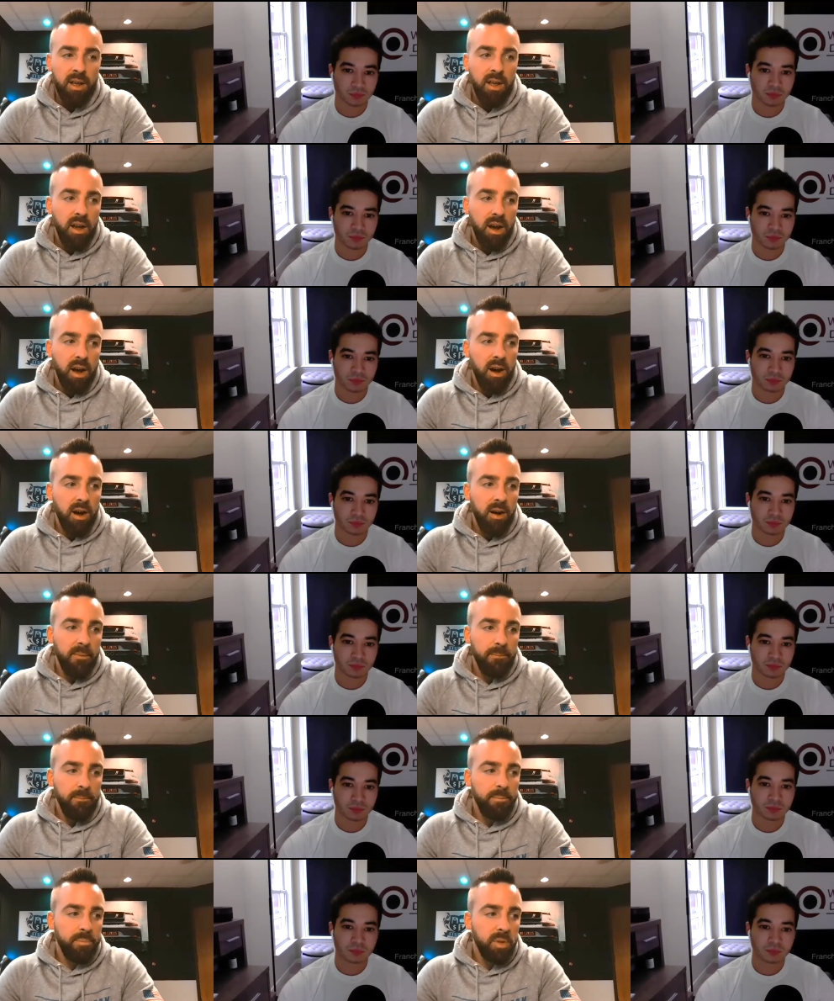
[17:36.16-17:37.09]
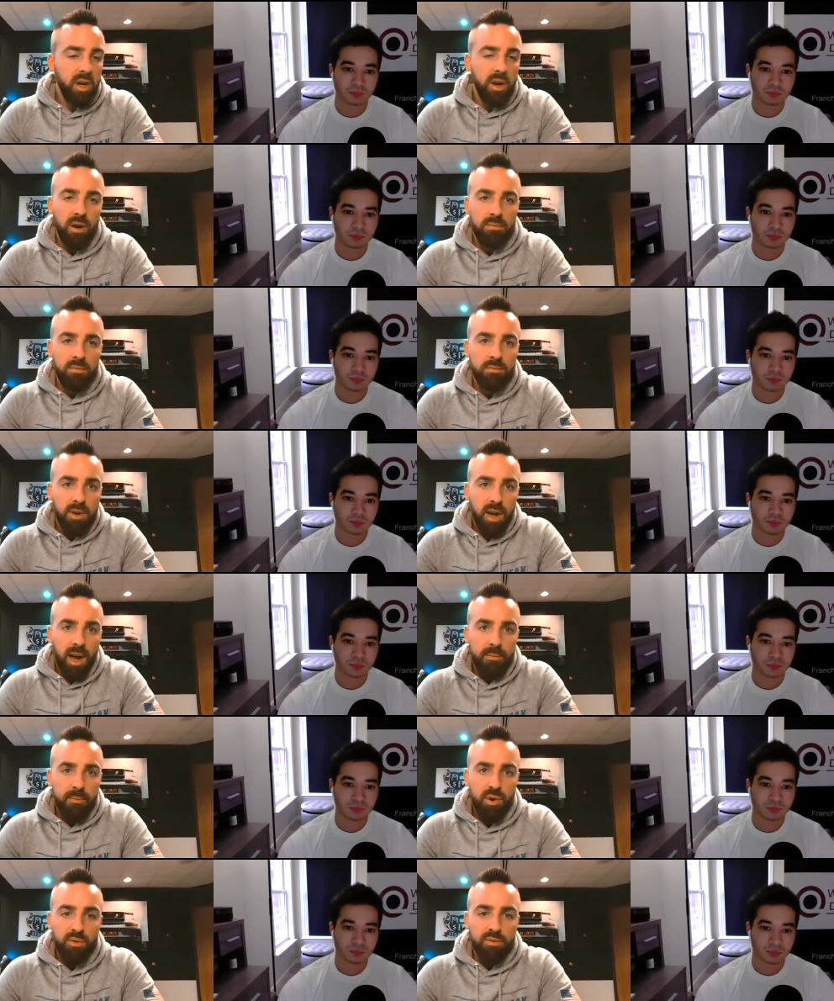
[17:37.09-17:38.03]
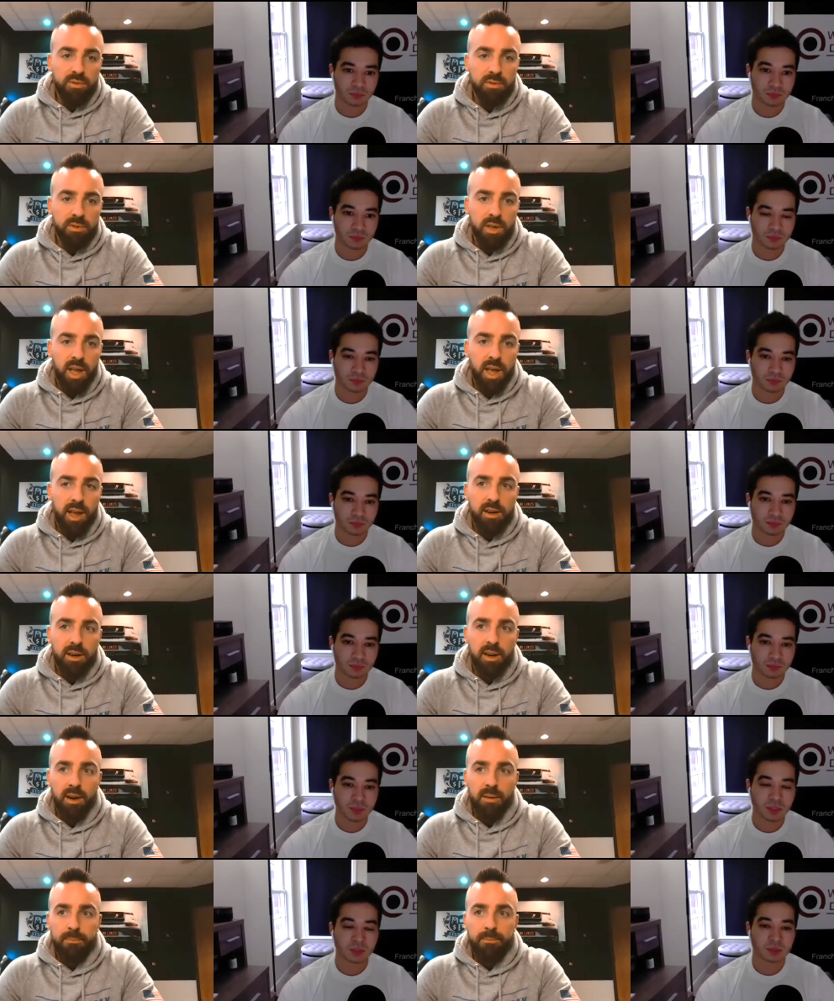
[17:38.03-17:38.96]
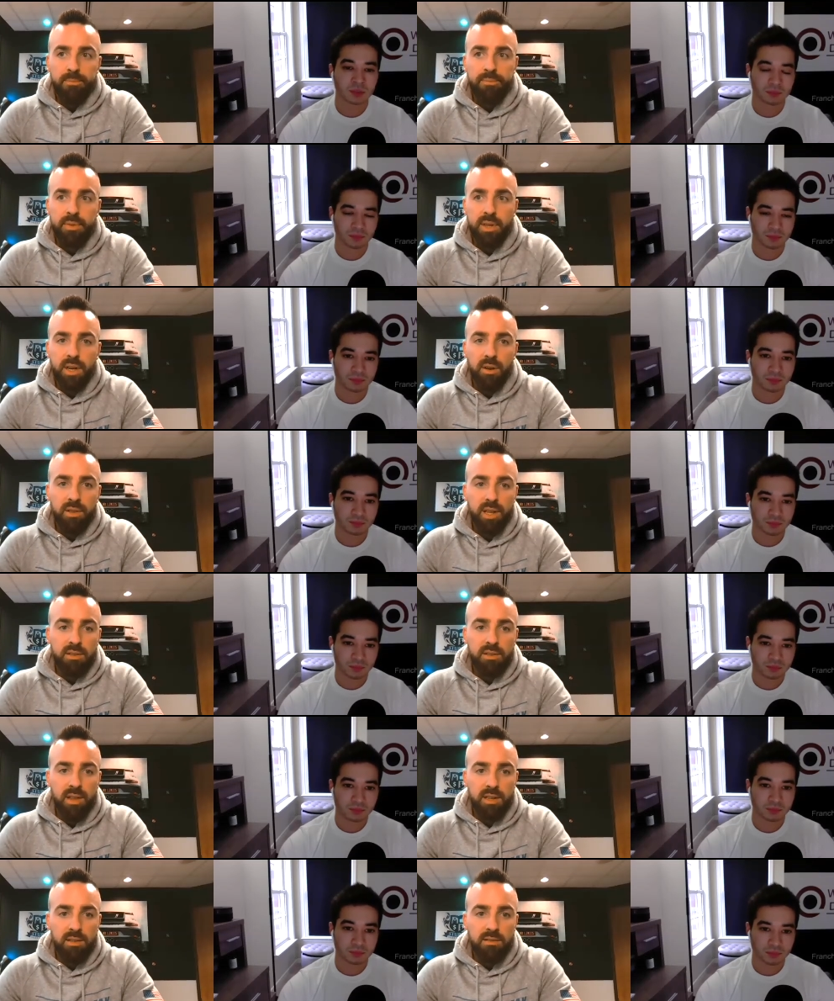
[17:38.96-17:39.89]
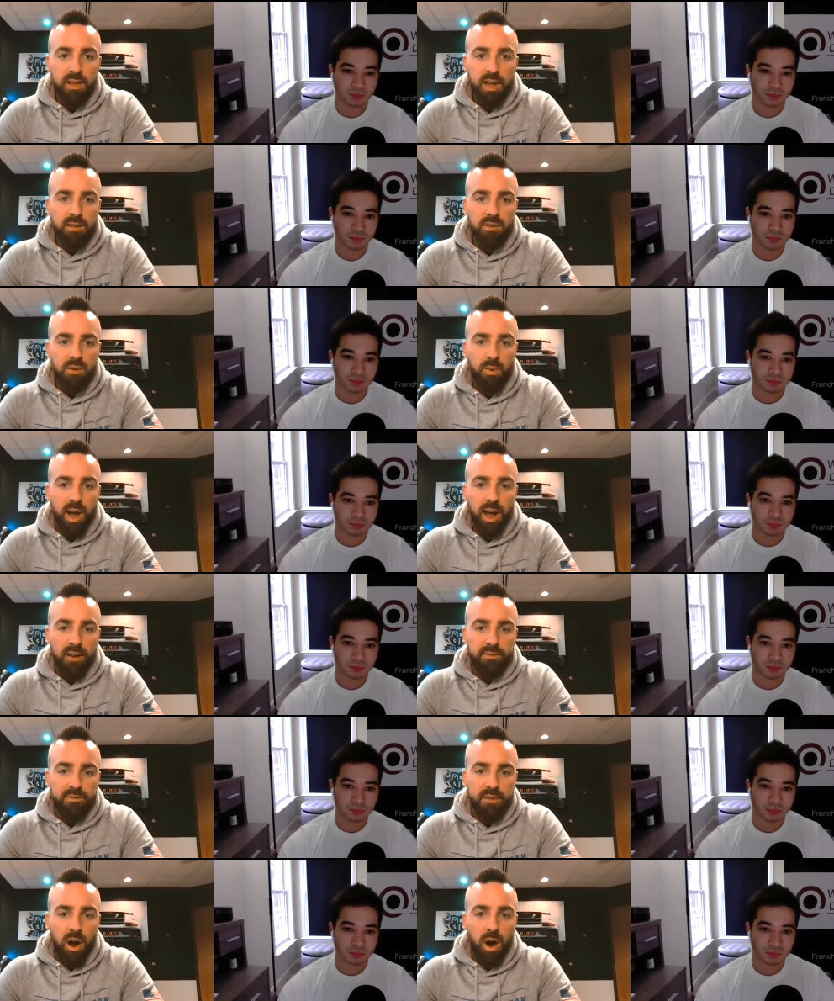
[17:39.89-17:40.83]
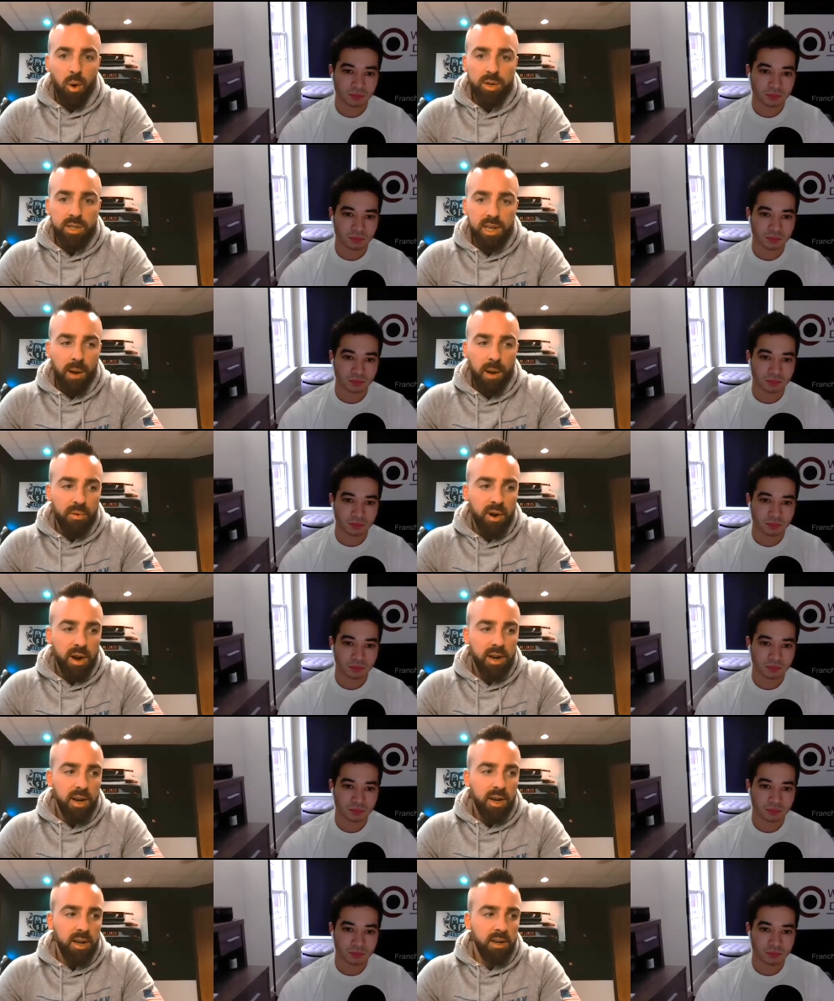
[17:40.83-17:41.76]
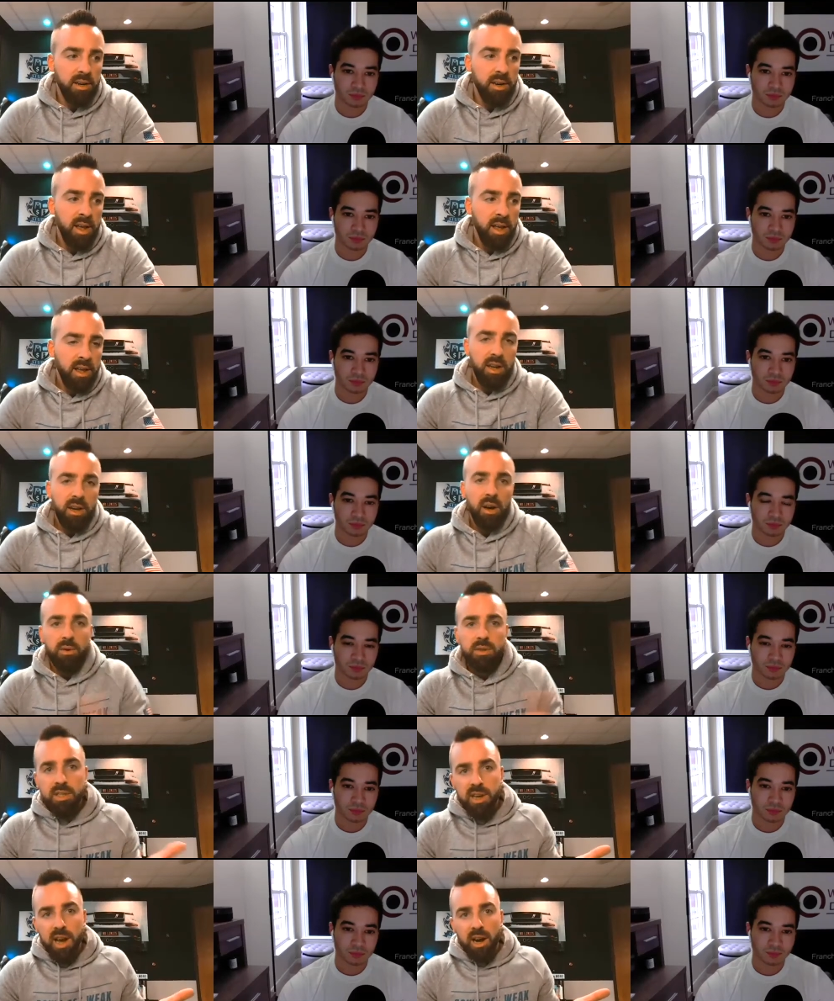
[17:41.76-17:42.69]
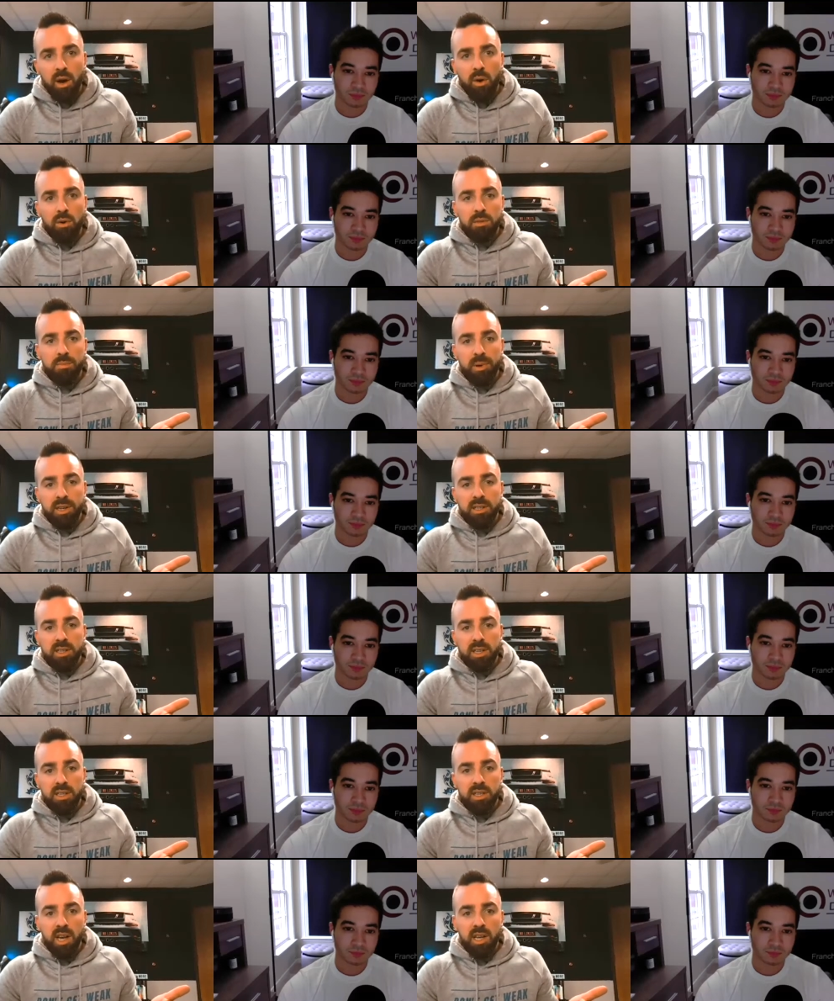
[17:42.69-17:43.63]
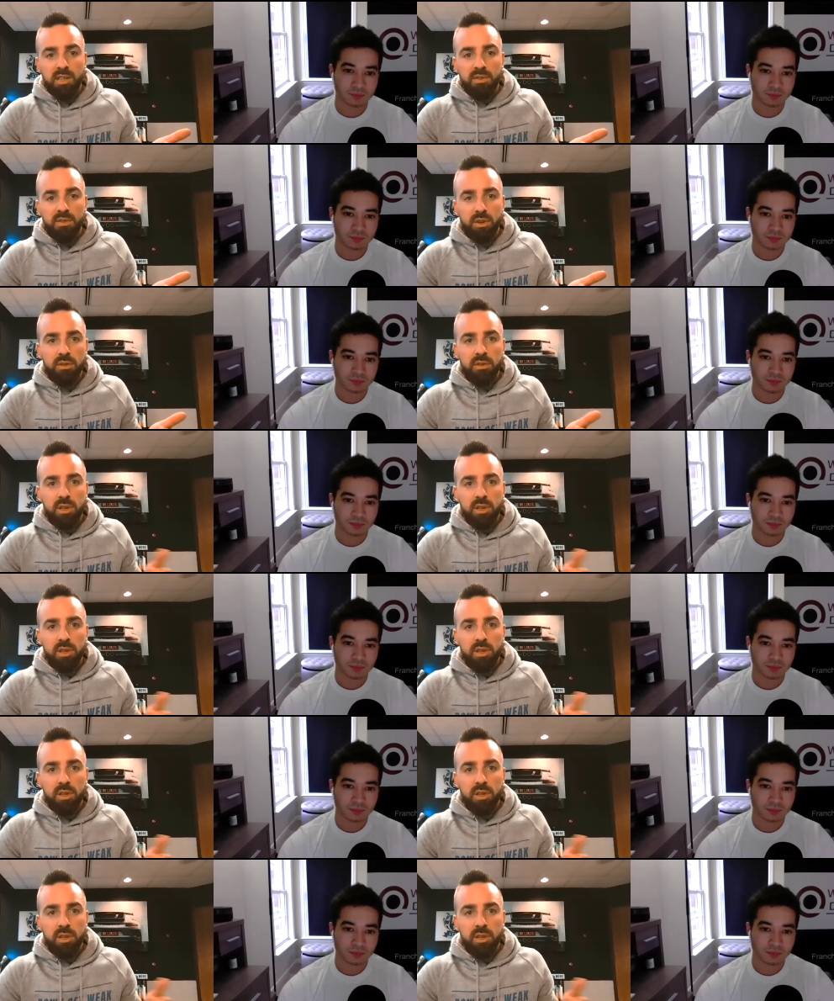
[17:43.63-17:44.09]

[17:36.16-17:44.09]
Speaker 1: um, you know, I move and um, you know that that that's the way I've always operated. And you know, it's not always been successful.